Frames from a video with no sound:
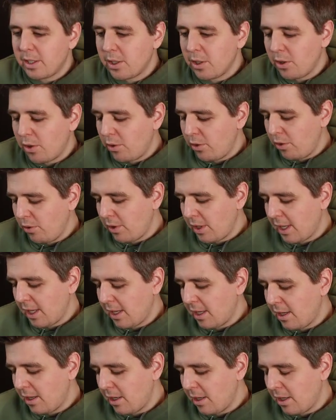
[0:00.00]
So you
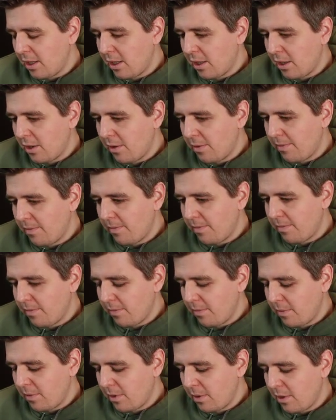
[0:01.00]
can,
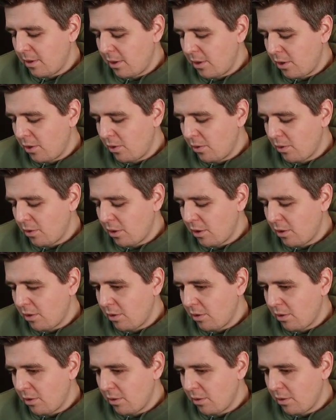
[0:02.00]
you know,
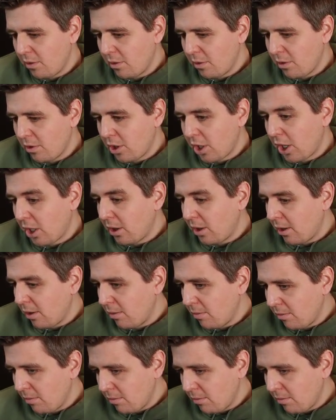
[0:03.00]
cut.